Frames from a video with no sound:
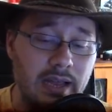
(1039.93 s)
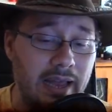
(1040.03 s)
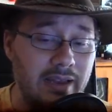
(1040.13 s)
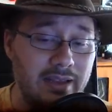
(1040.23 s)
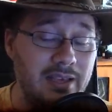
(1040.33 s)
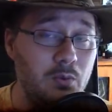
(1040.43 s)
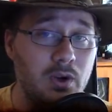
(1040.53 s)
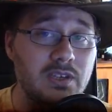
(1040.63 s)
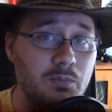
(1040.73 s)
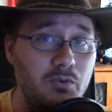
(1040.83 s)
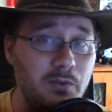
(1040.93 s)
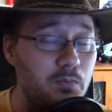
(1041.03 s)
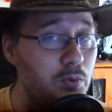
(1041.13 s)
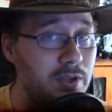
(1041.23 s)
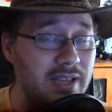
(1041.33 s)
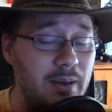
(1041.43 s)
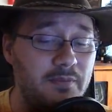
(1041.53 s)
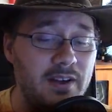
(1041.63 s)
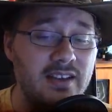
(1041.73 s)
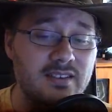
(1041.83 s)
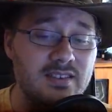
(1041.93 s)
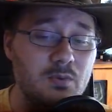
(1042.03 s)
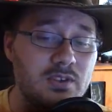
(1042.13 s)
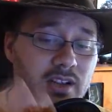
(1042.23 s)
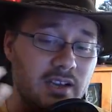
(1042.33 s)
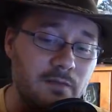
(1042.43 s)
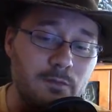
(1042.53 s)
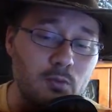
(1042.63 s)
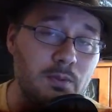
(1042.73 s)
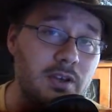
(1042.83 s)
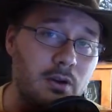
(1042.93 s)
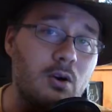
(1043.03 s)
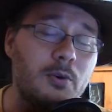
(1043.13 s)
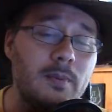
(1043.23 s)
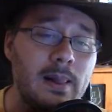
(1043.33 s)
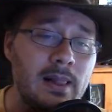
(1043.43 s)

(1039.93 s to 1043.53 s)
and he was moving pretty damn fast because he was like in full plate armor,